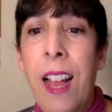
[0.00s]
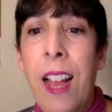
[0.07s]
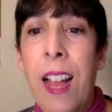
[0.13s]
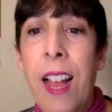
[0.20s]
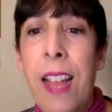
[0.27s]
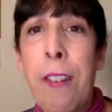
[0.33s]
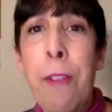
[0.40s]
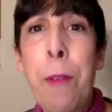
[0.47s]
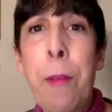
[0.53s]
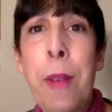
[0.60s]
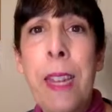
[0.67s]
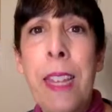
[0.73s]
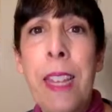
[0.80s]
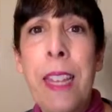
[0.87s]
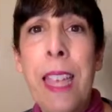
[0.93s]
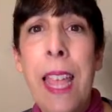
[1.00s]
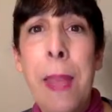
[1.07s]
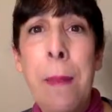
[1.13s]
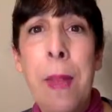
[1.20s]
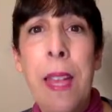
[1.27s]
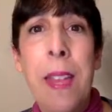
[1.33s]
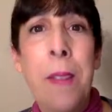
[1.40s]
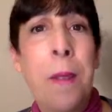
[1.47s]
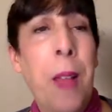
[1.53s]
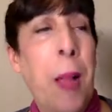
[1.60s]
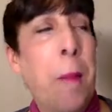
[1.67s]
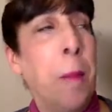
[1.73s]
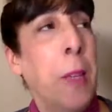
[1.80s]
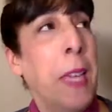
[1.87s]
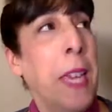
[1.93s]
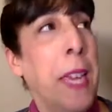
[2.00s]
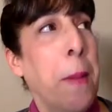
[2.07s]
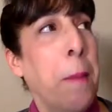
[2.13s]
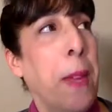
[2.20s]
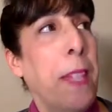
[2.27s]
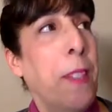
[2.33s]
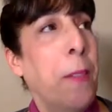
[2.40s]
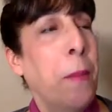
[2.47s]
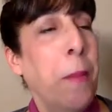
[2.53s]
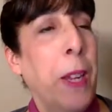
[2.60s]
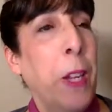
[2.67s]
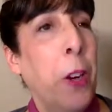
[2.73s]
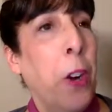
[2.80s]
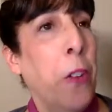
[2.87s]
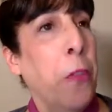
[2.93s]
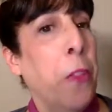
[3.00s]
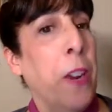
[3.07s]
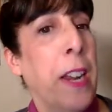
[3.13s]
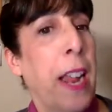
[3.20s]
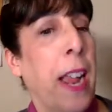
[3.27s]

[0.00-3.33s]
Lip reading: Hi, everybody that came in. I'm looking at my girlfriend